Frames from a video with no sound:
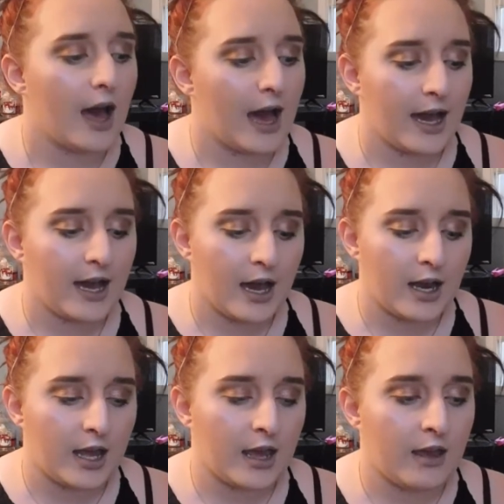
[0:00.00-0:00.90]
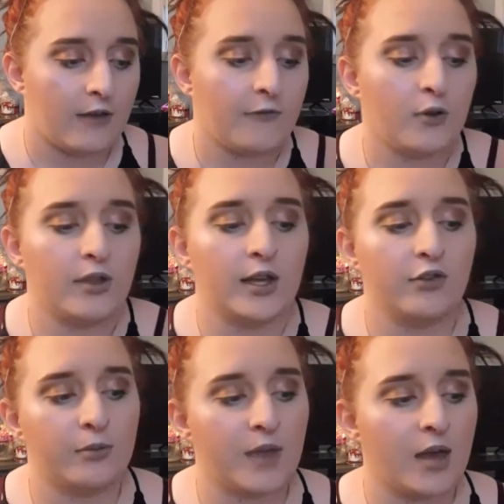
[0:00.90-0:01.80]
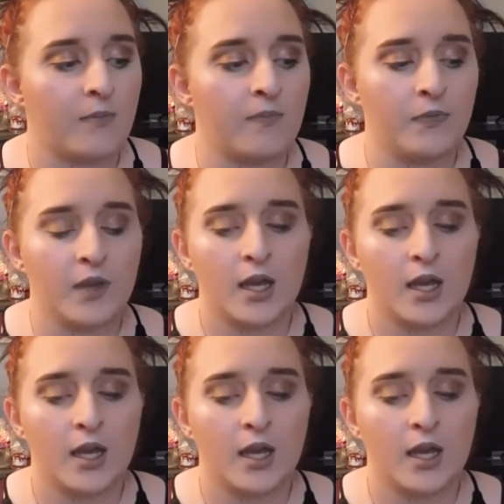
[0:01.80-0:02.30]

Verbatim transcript: I got a few things from them,